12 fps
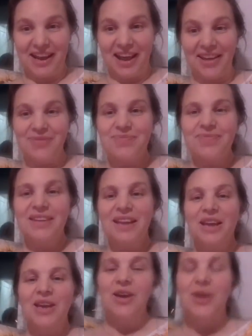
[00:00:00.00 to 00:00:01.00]
today.
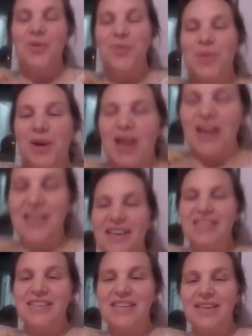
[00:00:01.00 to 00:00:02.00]
We're not
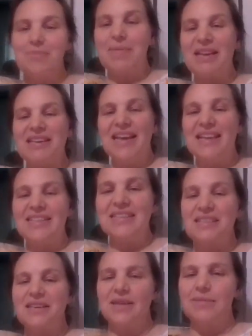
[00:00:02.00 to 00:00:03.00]
going to sit at my
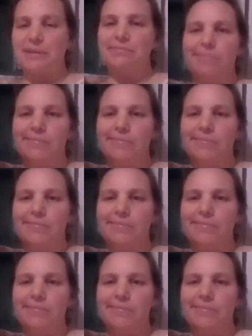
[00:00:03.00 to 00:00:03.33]
desk. I mean,